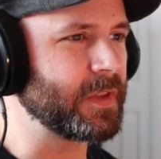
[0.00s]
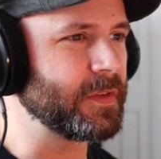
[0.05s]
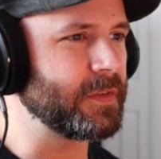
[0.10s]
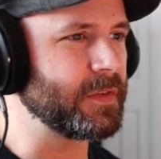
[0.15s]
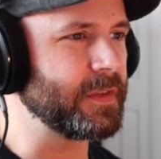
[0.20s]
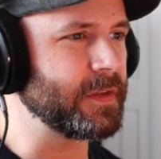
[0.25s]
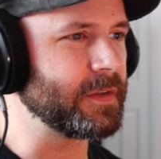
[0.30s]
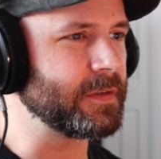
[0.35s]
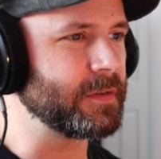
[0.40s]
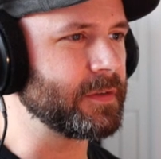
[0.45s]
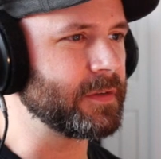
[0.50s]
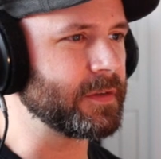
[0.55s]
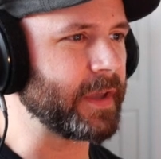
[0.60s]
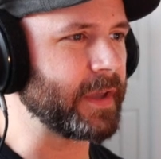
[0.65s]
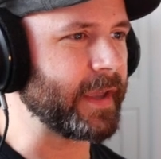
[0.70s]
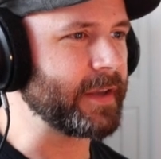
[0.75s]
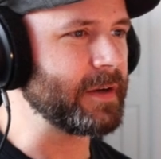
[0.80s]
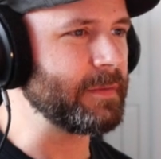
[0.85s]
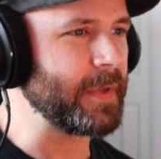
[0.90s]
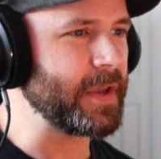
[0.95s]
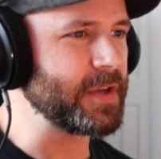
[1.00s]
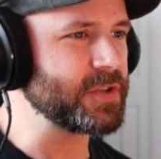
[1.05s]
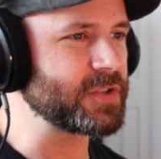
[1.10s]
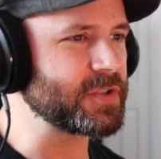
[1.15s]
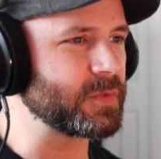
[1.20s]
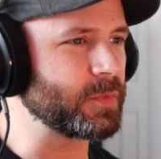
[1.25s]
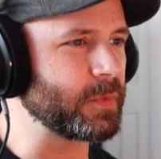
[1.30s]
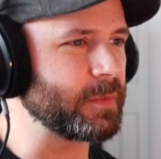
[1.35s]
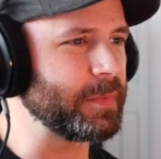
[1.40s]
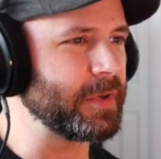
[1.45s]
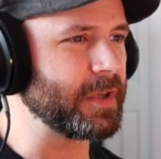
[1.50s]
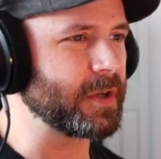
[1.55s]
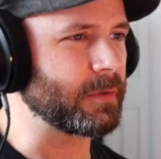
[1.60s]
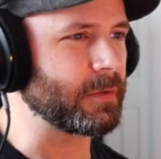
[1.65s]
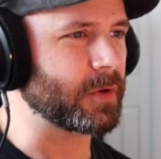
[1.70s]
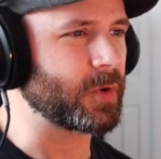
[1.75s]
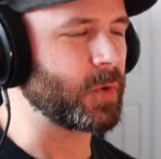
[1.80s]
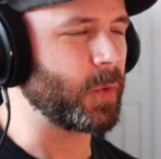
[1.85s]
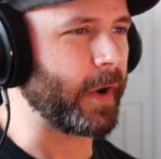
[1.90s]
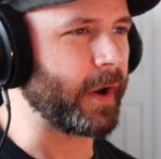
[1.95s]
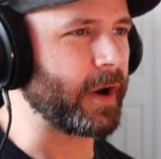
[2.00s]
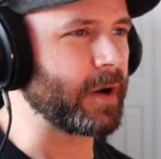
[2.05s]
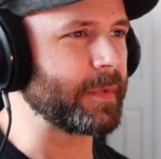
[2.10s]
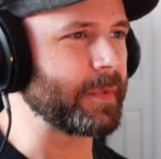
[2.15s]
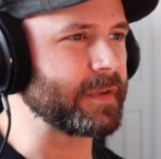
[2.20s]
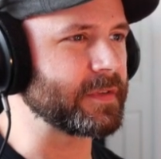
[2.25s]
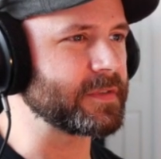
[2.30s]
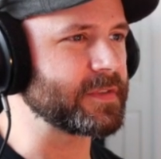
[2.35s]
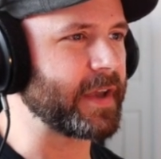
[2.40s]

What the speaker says: the animation would be a requirement